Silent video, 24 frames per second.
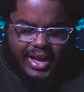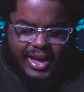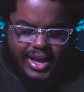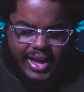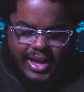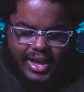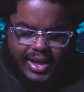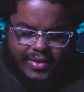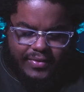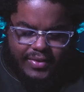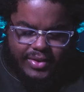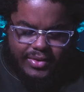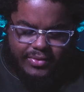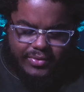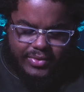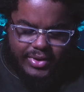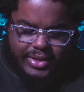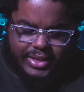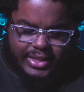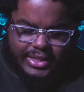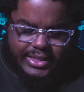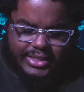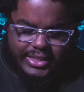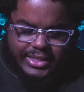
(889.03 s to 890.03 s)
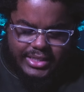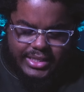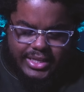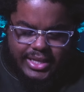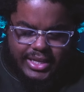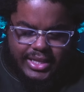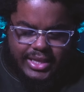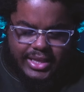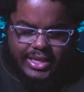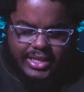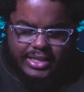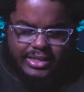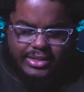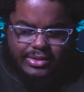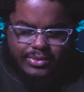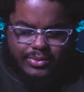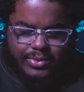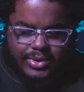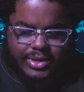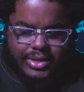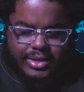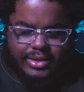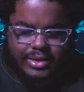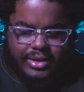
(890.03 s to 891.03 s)
I haven't really seen this
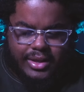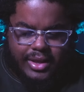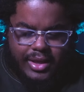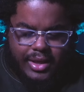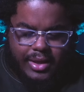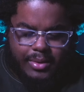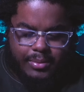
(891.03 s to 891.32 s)
one.